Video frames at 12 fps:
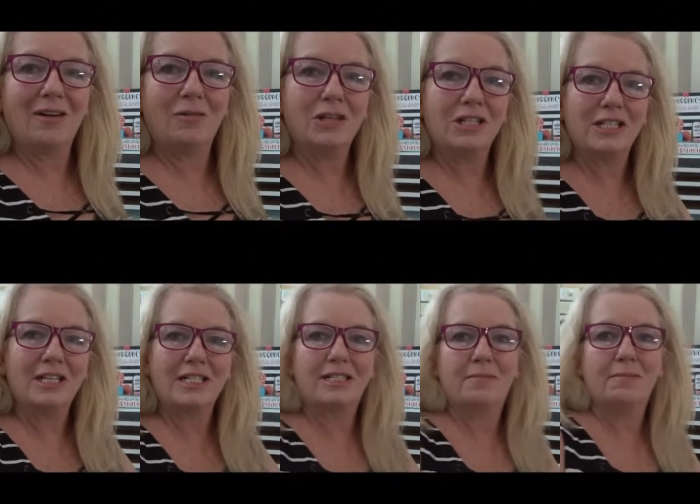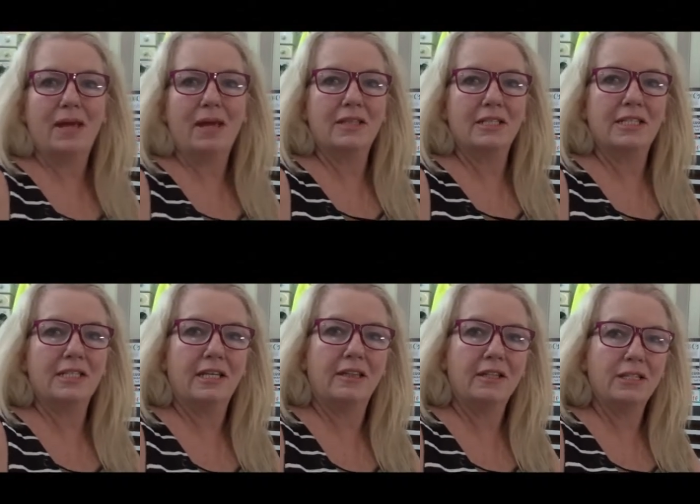wanted to get some maths
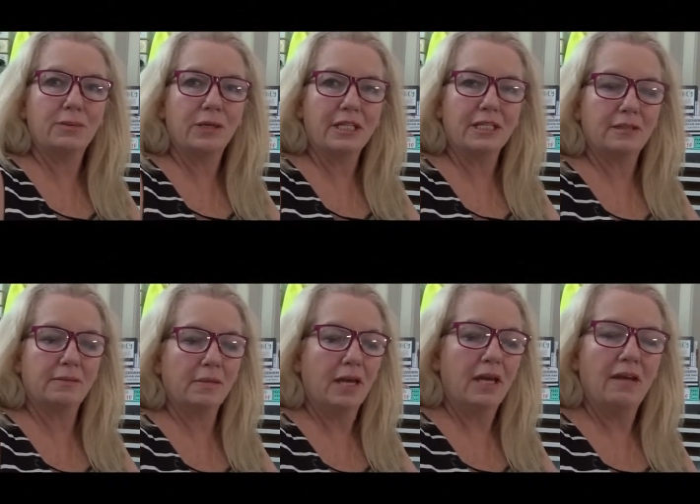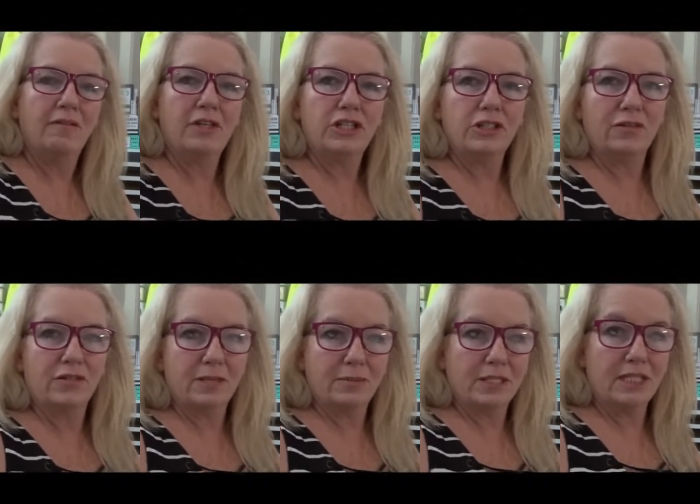done this week, finish off
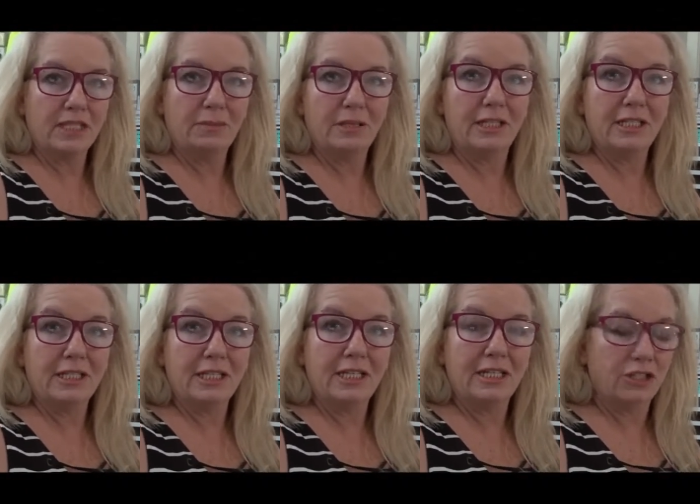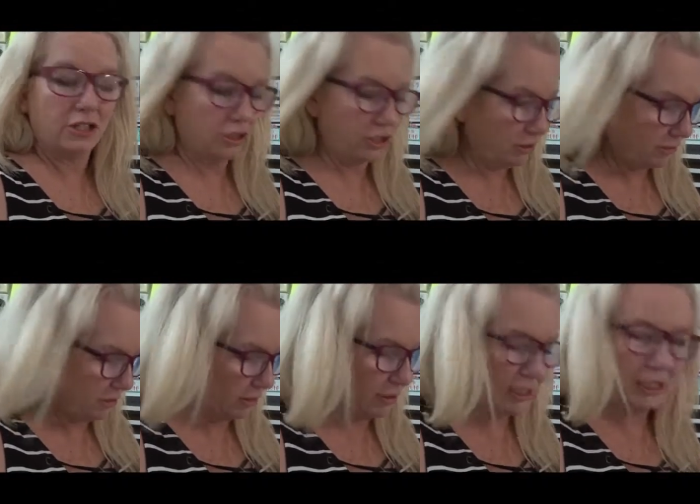some assessment. It is the end of term,
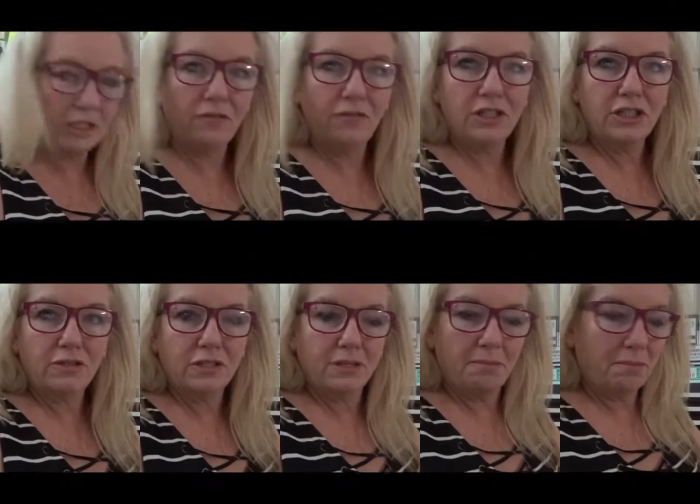so I needed to finish off some